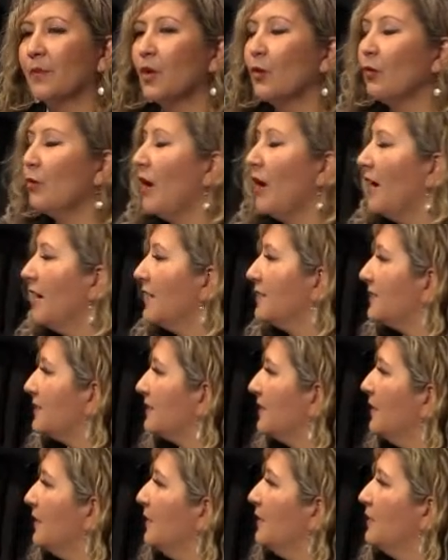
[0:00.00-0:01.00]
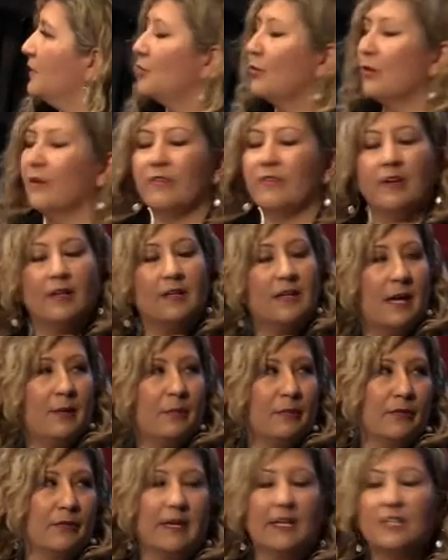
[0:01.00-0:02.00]
cross sort of
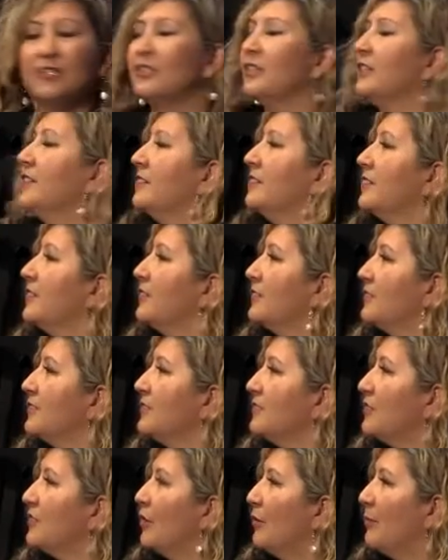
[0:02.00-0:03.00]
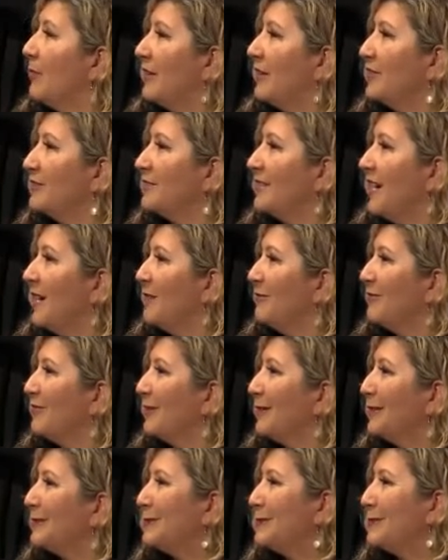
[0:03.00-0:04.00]
collaboration, there's just no better time
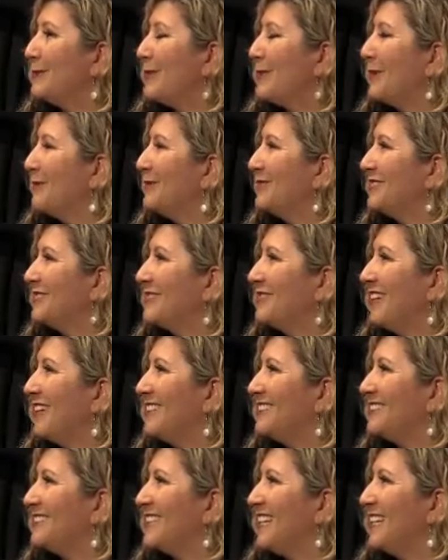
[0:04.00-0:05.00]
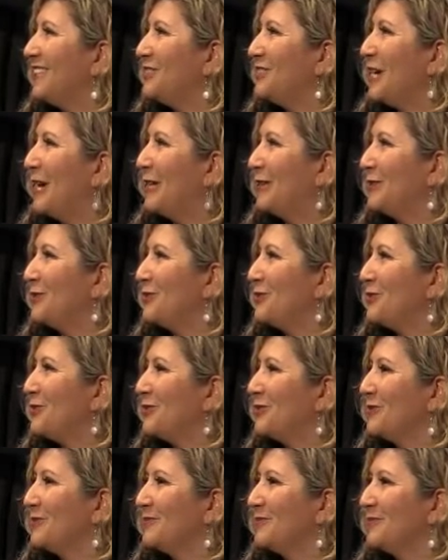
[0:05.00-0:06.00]
for us to be able to rise to that
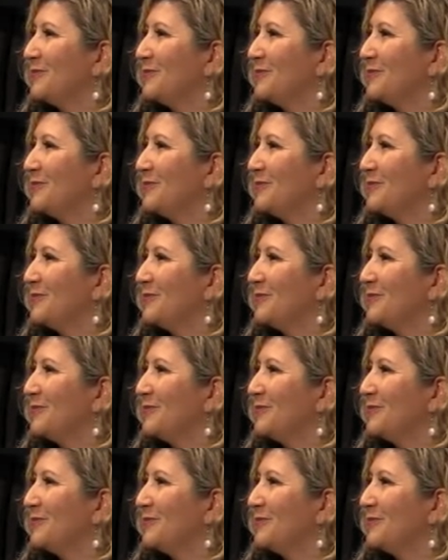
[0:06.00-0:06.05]
challenge.